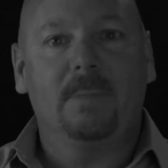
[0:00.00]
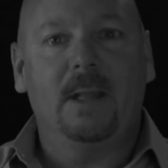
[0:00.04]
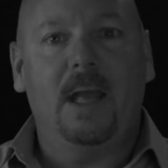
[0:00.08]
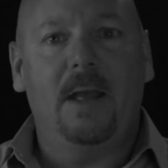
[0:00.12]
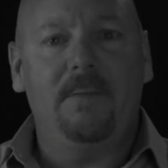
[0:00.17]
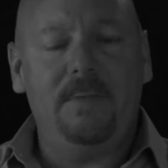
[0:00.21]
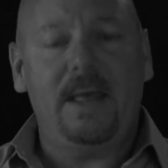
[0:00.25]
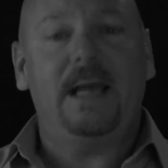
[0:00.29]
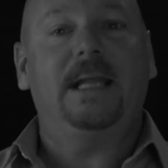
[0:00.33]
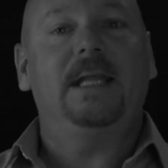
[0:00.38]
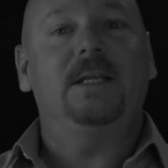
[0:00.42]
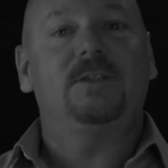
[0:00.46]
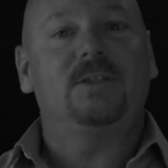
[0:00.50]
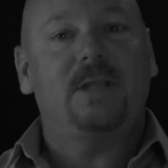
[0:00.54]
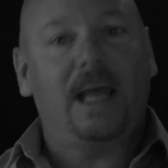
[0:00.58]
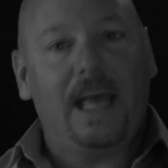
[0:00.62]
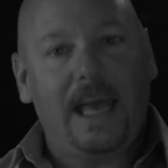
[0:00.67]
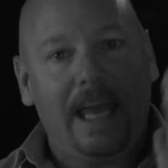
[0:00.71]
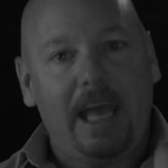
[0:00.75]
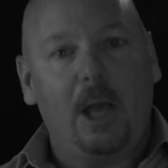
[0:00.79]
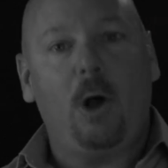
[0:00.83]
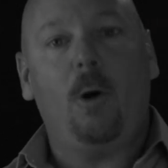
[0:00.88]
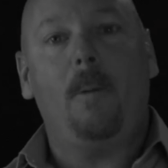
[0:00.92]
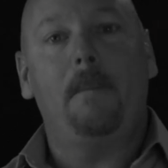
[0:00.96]
And that is to
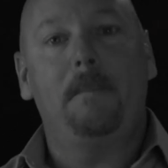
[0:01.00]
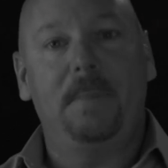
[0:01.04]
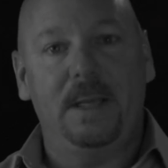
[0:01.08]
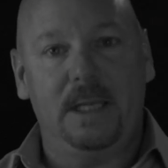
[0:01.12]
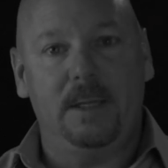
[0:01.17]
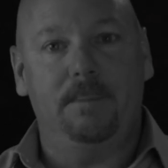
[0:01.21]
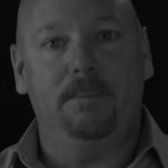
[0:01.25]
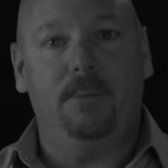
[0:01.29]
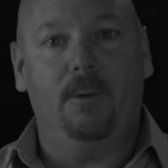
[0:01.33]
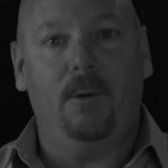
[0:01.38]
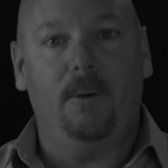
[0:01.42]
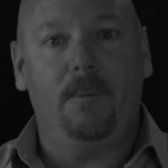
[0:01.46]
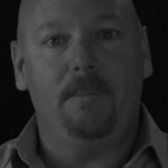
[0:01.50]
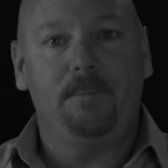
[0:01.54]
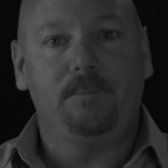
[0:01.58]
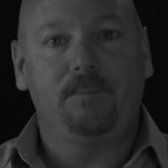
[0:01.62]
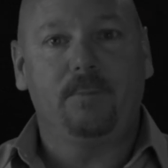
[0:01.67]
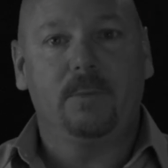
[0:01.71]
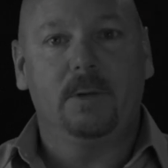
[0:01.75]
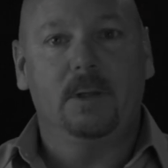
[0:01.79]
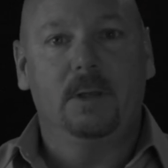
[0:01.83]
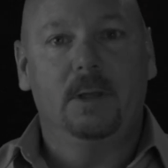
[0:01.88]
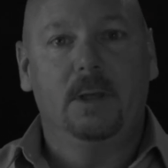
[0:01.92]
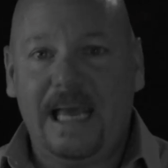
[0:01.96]
help people.
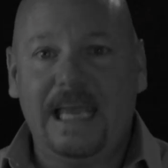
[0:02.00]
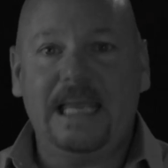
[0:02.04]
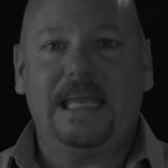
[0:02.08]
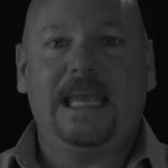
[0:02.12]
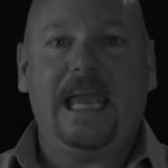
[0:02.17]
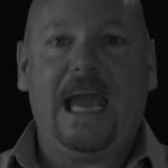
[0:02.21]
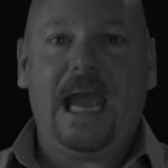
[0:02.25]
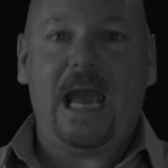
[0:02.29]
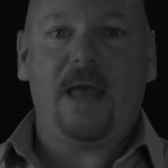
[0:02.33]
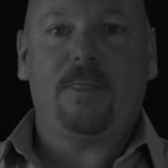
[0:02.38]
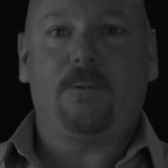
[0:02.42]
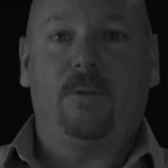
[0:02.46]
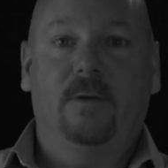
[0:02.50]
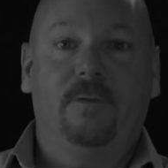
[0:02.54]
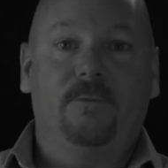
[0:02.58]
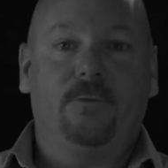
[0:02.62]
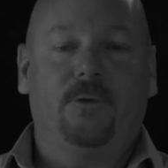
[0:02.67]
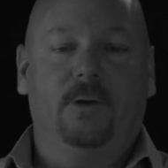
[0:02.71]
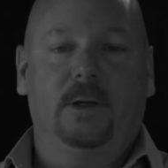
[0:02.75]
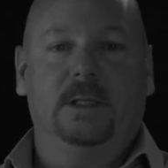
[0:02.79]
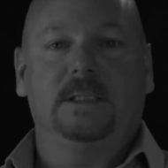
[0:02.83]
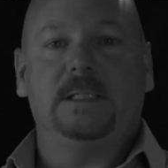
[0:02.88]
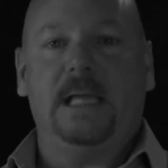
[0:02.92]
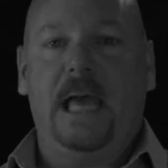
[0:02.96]
Take Catherine,
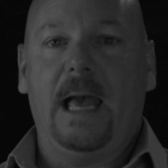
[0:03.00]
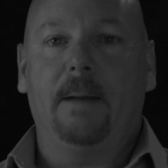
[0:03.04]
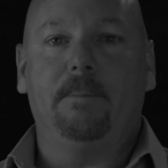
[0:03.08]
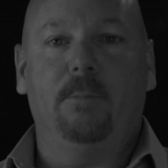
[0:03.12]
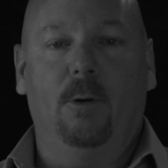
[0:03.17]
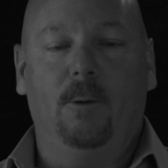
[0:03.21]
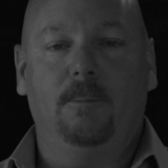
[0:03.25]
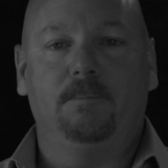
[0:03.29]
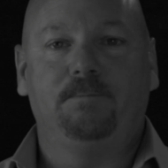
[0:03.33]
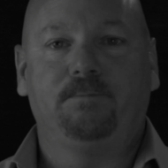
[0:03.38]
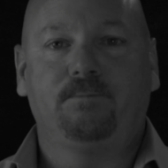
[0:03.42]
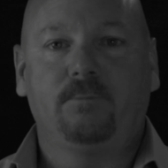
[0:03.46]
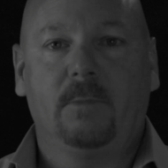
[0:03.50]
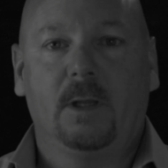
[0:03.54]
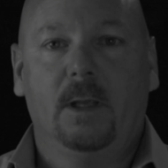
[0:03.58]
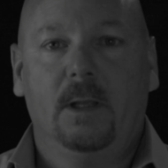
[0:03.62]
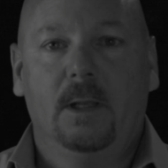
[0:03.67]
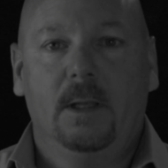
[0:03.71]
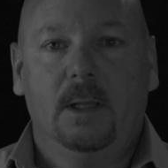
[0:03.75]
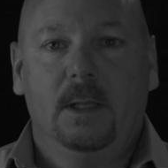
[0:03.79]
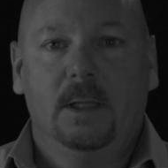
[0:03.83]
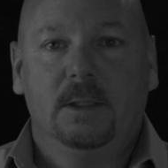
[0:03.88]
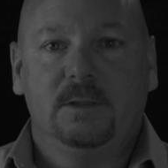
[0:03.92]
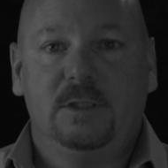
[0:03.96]
for example.
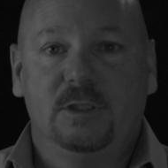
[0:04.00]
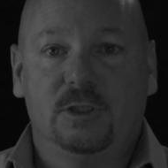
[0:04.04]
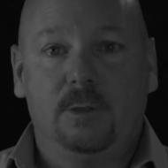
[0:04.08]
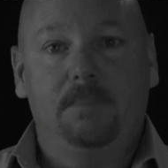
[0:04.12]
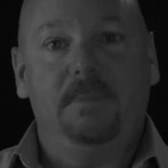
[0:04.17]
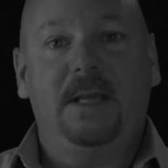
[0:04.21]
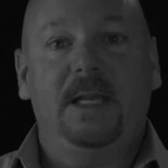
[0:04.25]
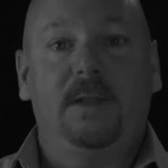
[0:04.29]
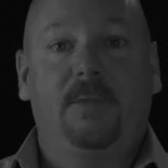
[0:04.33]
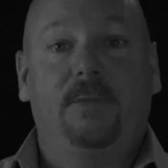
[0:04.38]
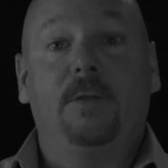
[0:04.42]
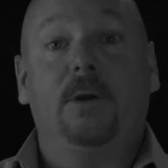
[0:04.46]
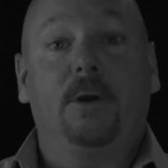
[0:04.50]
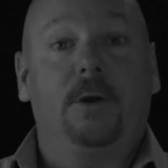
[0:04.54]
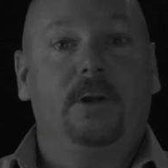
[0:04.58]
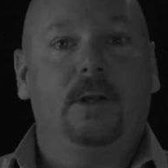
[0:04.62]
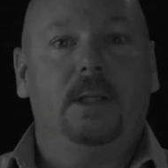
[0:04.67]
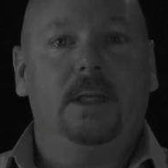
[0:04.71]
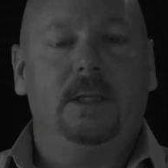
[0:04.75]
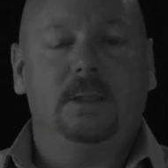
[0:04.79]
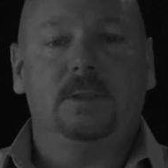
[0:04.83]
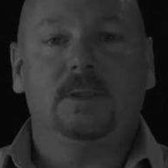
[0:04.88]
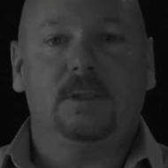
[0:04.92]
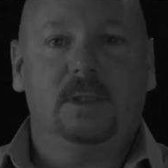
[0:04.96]
She's a
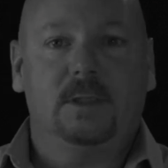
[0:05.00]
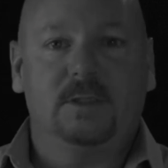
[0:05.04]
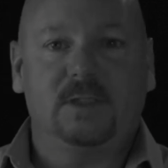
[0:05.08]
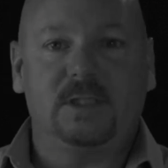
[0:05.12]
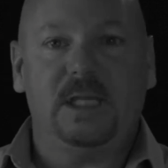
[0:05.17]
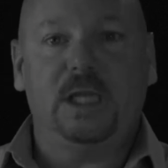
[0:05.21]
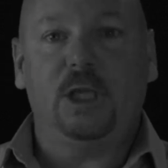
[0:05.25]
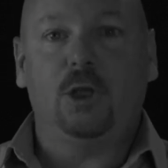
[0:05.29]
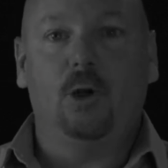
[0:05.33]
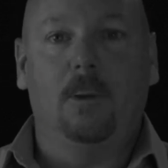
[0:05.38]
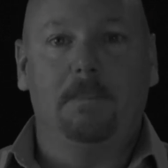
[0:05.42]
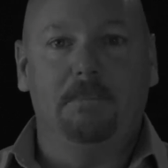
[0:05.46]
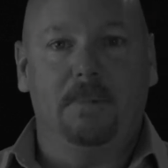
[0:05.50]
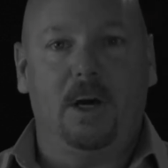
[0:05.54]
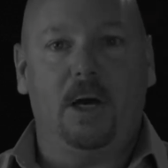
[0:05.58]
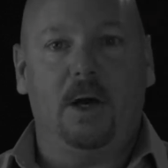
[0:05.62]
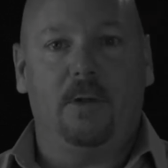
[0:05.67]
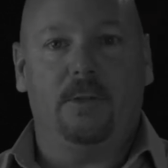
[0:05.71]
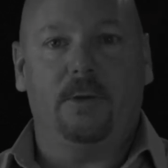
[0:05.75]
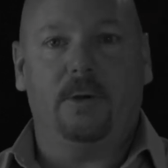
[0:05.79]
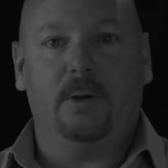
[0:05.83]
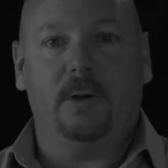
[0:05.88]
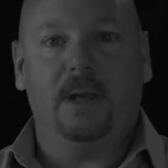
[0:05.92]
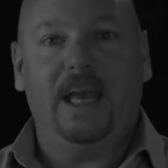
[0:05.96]
mid-30s, single
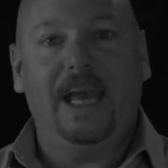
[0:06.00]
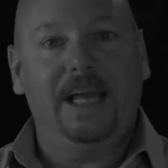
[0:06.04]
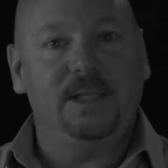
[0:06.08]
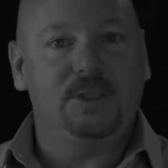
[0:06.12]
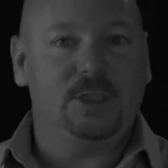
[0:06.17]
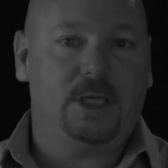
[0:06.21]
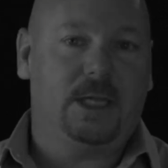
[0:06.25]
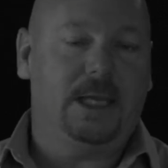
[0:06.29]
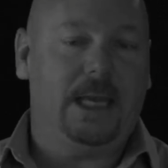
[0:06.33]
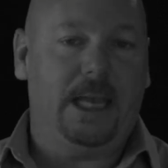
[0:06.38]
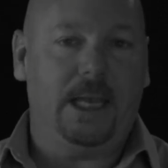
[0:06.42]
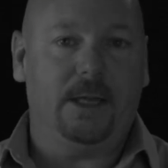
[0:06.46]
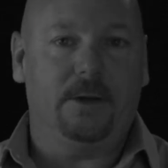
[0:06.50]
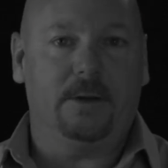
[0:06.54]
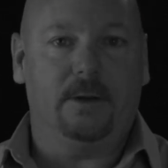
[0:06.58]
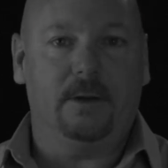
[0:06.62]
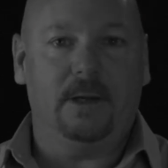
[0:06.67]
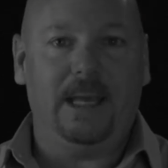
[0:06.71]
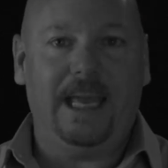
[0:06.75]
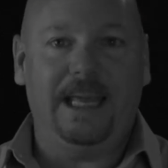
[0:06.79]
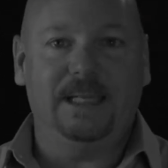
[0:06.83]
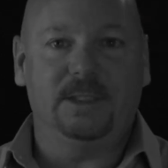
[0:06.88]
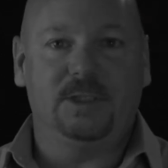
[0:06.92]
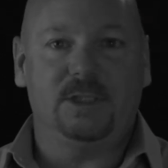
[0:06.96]
mother,
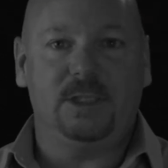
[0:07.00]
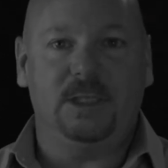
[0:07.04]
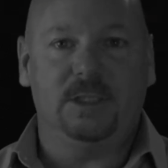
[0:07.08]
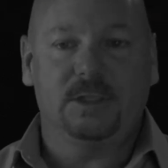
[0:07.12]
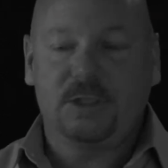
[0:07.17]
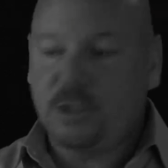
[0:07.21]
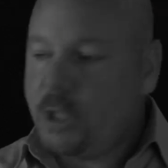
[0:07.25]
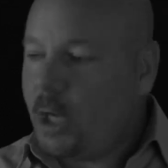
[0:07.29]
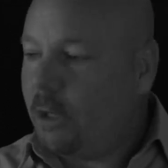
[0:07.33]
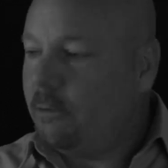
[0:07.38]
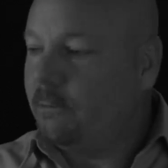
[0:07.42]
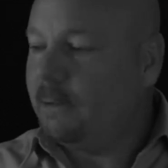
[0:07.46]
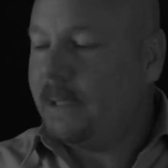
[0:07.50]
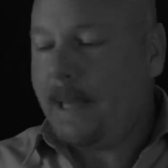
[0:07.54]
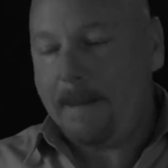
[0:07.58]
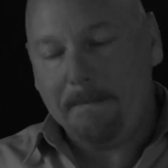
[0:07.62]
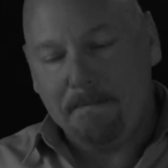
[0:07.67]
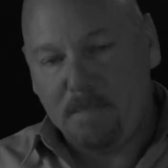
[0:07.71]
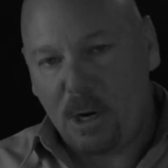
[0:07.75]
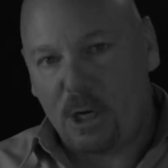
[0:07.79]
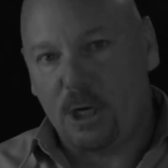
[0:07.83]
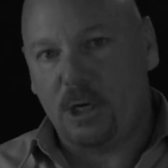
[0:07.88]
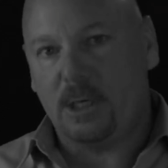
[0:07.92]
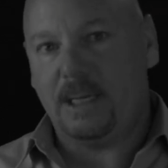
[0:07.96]
educator, and she's totally
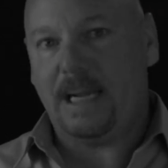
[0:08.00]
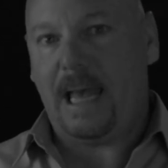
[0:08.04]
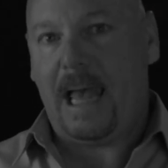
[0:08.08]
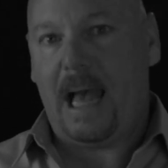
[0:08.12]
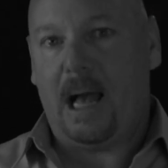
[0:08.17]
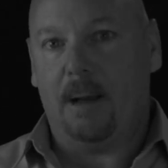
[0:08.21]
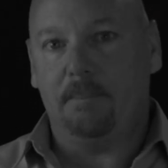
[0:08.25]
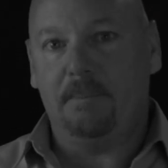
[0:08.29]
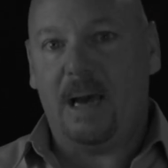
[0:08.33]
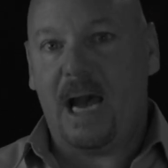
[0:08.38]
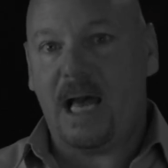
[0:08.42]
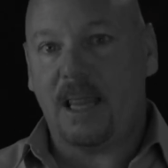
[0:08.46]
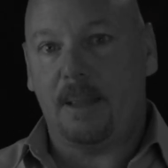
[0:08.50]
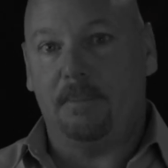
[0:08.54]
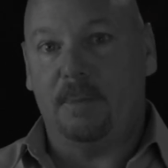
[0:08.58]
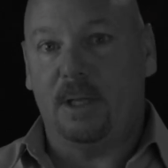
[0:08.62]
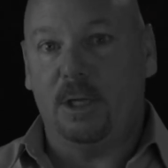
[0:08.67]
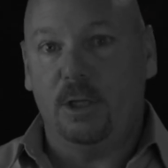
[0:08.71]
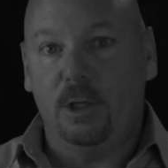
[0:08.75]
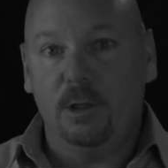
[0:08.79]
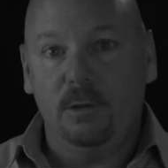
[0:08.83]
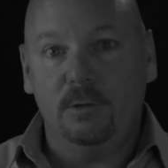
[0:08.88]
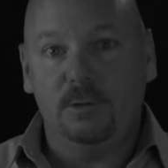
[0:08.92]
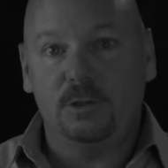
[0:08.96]
burned out by the
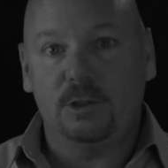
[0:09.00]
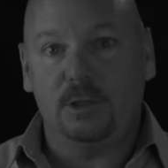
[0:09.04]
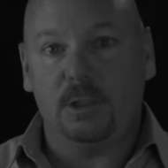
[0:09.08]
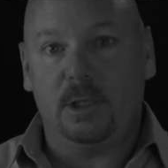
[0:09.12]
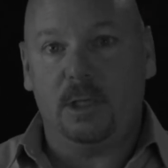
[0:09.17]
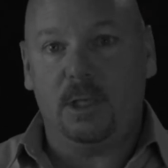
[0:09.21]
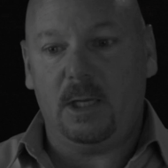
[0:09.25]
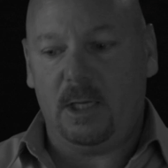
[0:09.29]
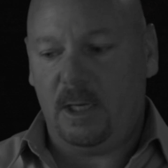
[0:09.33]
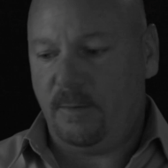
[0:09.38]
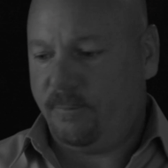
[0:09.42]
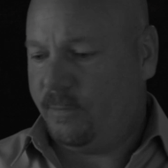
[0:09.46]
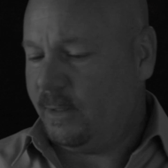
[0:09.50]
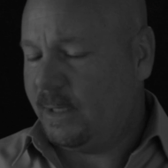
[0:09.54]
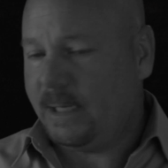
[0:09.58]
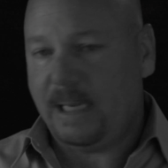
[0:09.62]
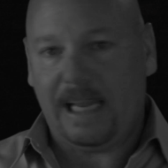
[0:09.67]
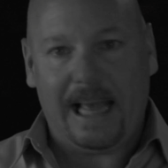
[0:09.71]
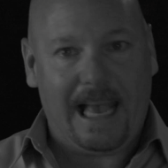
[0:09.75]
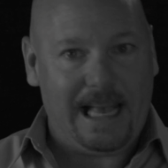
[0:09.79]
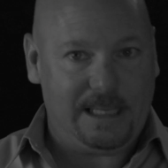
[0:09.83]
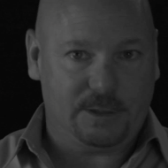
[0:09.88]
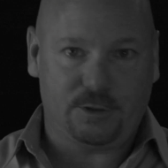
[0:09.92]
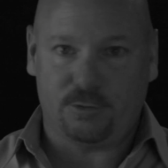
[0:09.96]
minutia of the
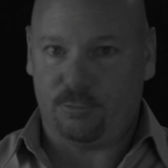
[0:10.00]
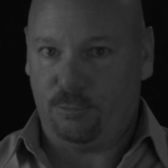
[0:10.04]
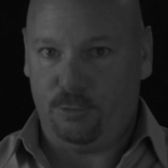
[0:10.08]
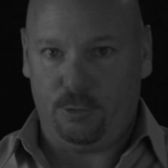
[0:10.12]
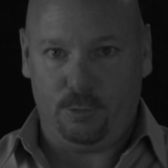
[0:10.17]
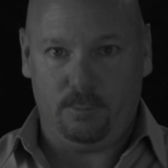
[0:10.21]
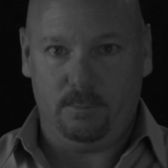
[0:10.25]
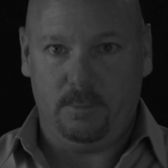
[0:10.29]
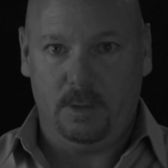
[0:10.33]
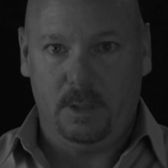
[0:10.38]
classroom.